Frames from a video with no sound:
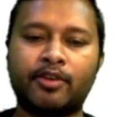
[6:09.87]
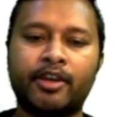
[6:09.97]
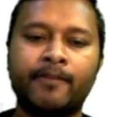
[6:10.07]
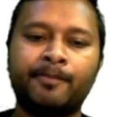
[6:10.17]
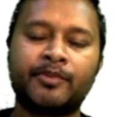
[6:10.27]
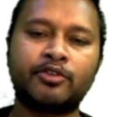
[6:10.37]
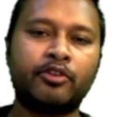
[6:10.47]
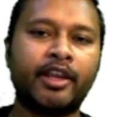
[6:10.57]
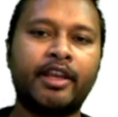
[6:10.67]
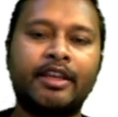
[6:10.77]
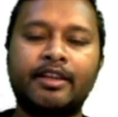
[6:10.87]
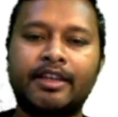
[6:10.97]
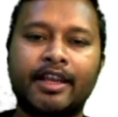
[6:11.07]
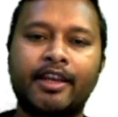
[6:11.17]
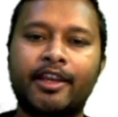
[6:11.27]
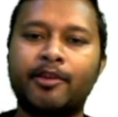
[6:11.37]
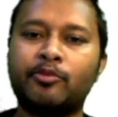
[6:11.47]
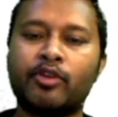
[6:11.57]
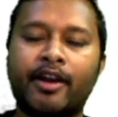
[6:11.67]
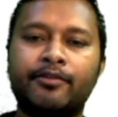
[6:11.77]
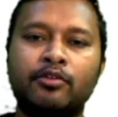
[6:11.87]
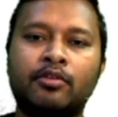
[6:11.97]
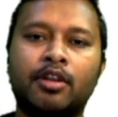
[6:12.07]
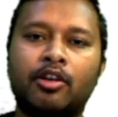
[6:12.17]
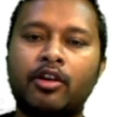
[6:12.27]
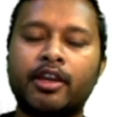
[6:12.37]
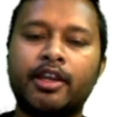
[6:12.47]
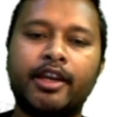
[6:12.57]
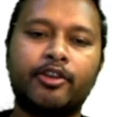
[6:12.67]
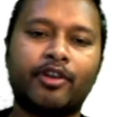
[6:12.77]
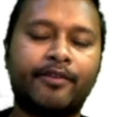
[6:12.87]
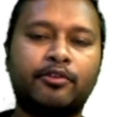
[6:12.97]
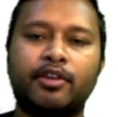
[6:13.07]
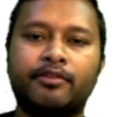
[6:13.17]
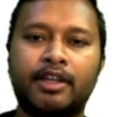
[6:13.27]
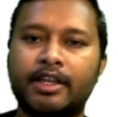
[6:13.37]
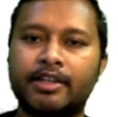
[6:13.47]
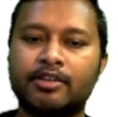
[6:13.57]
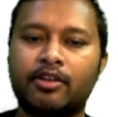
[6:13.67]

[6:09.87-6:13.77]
Okay, so daily 10 a.m. you have to log in and you have to give the test.